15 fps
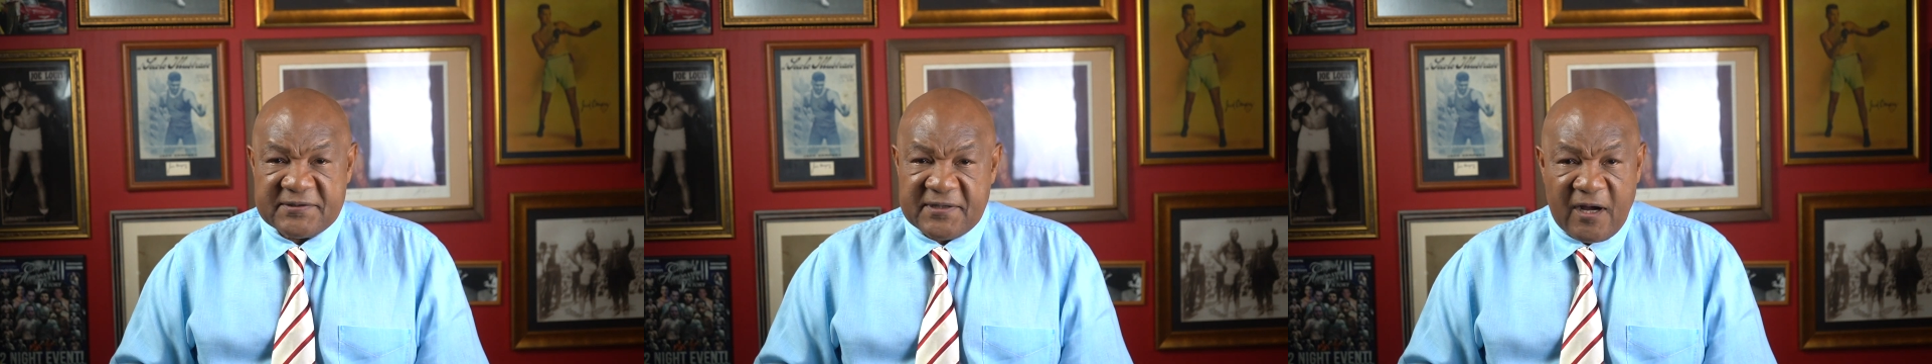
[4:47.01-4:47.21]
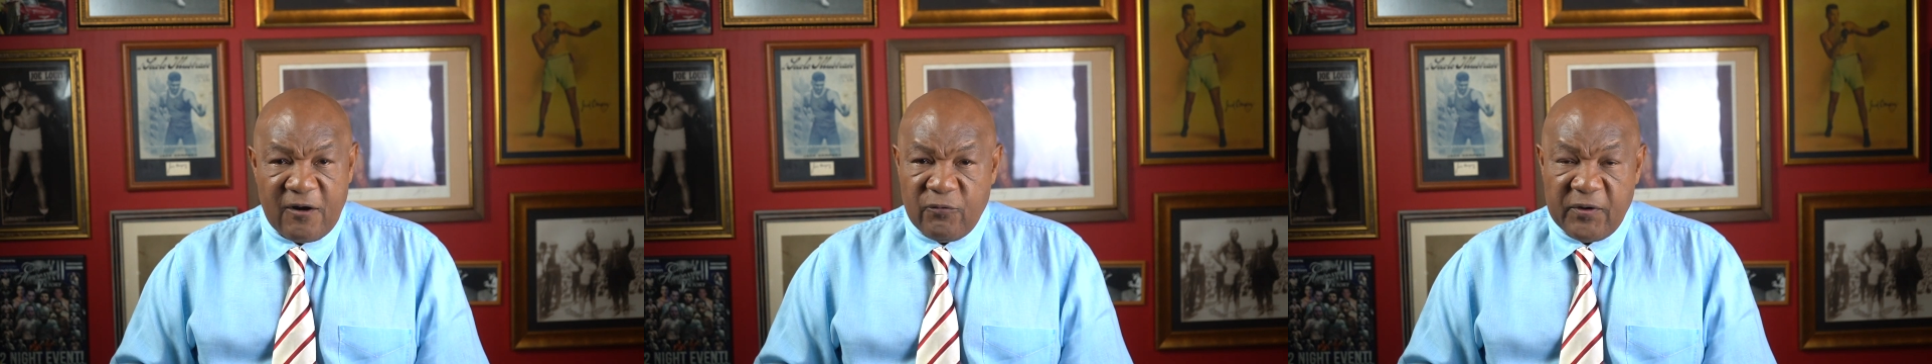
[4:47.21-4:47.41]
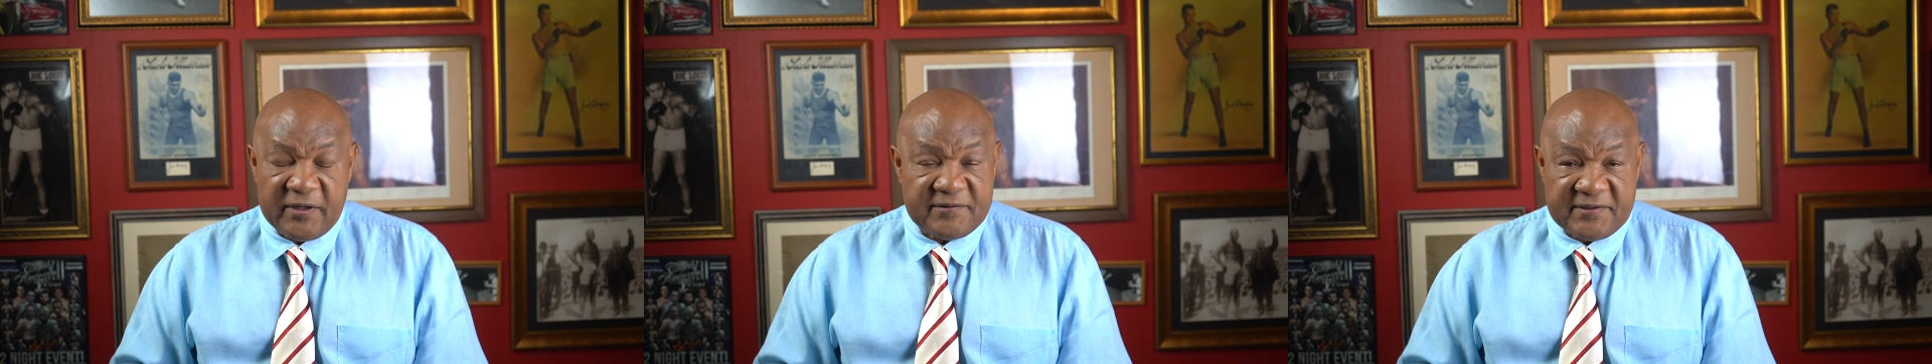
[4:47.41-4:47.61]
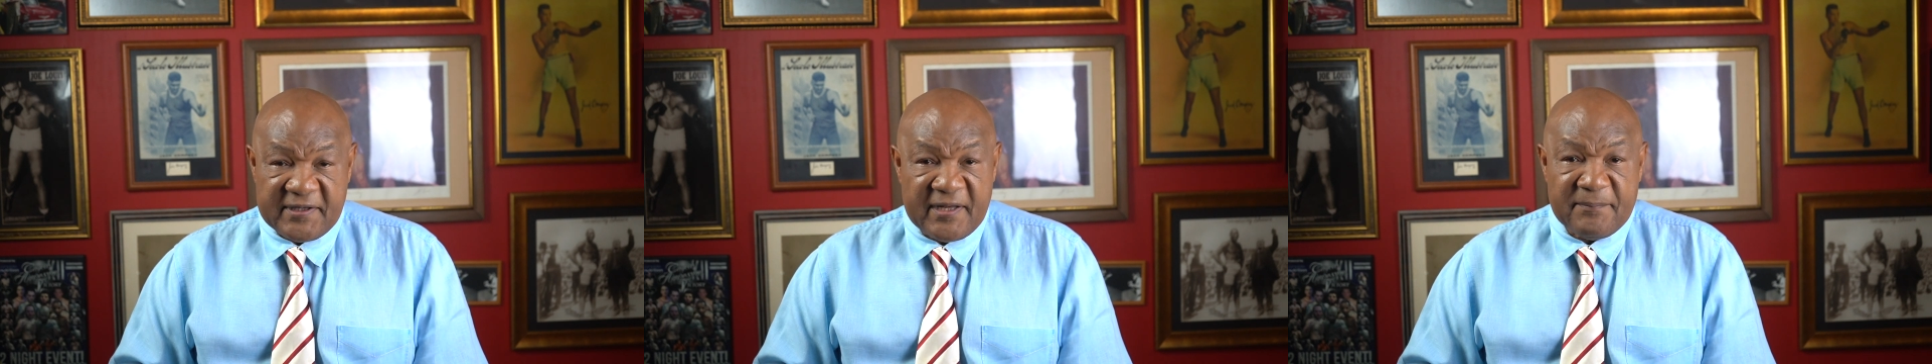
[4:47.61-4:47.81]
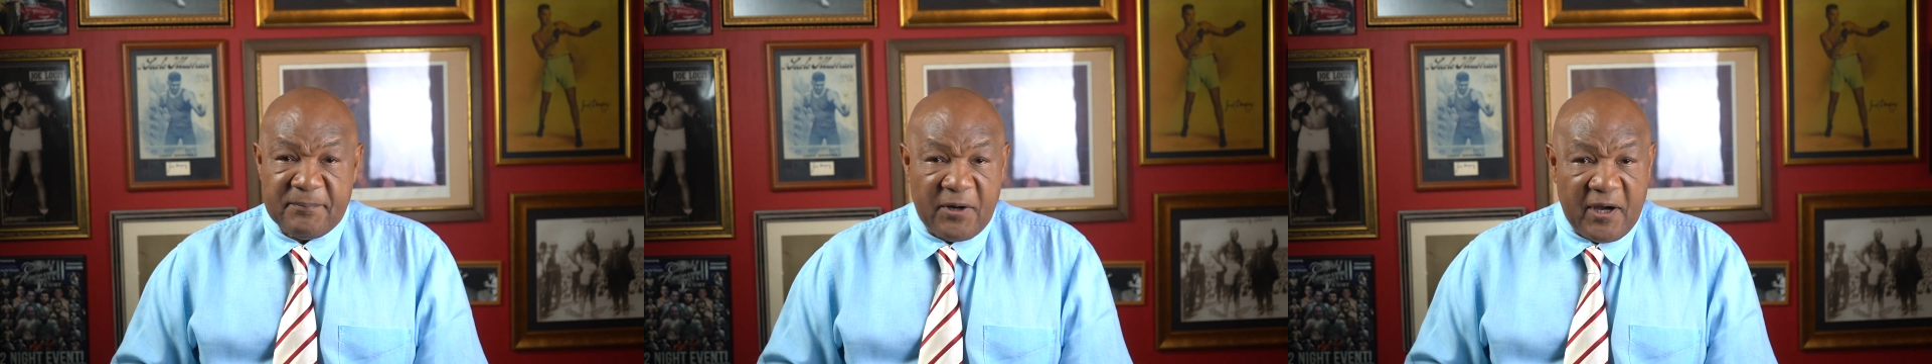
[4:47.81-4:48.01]
always. He
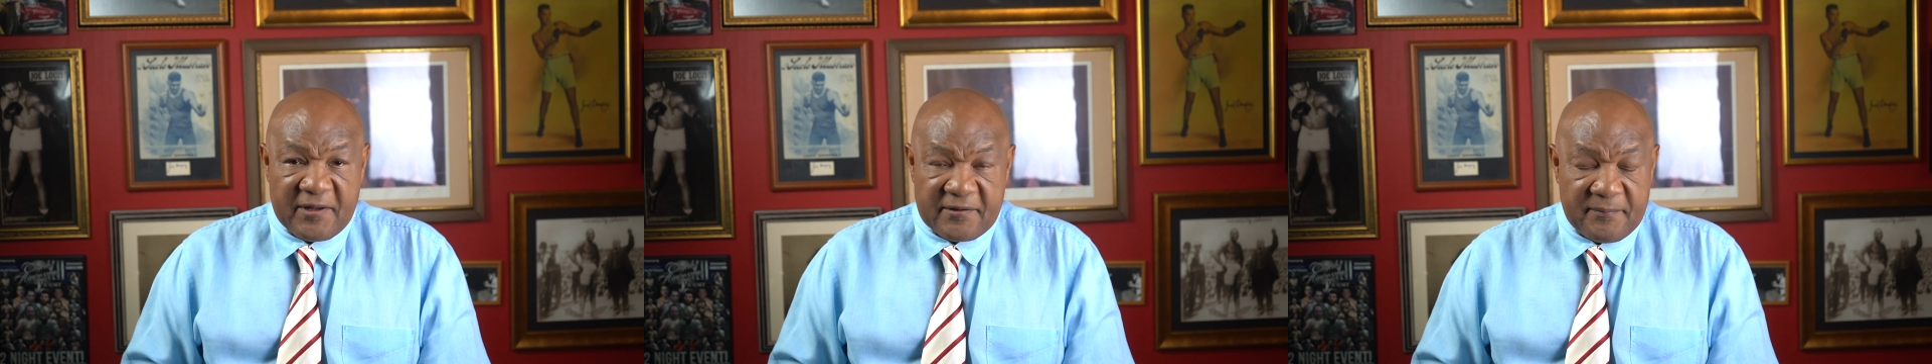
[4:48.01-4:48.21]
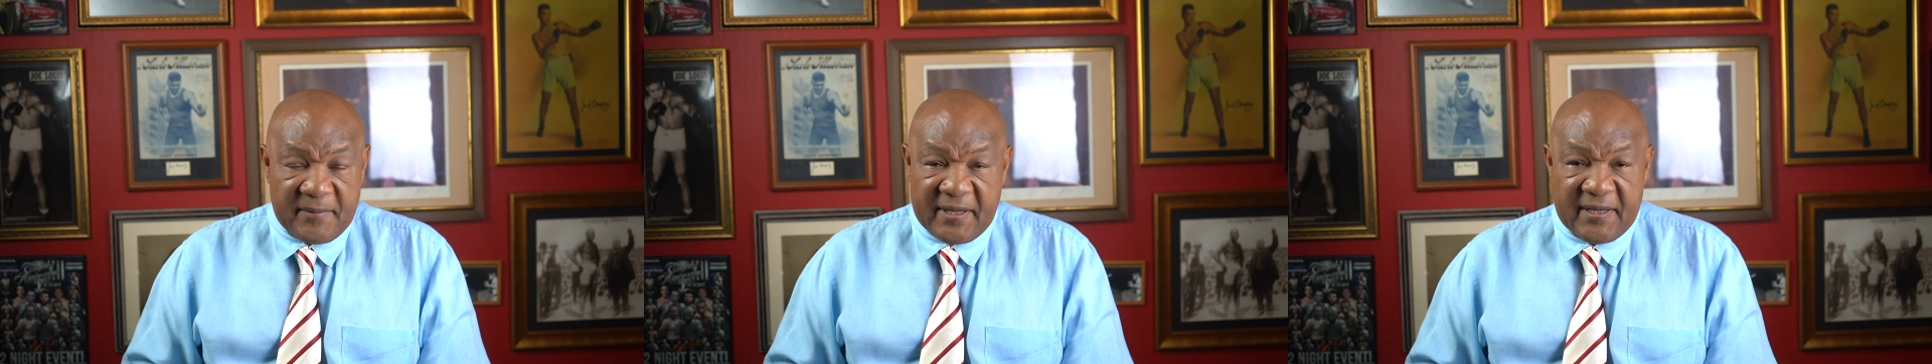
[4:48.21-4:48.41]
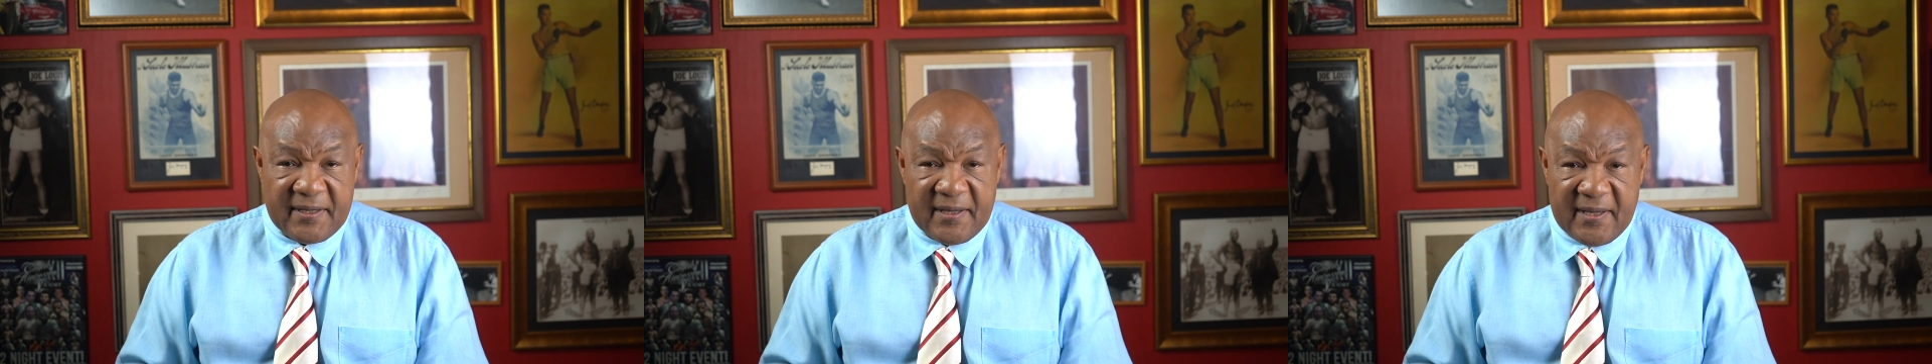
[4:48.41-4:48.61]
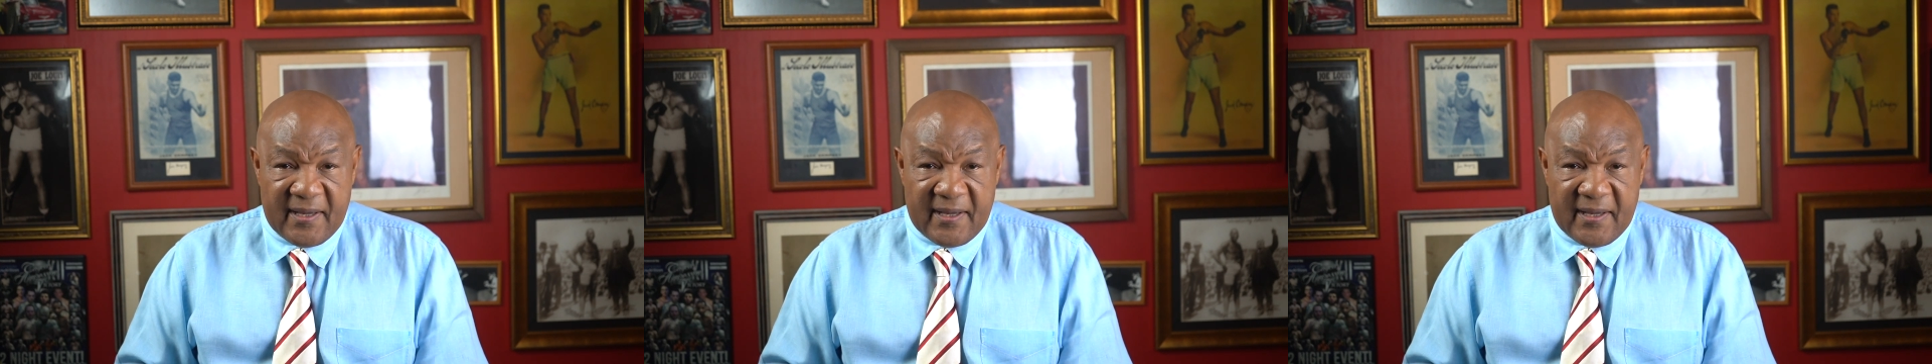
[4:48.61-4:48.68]
didn't bother me.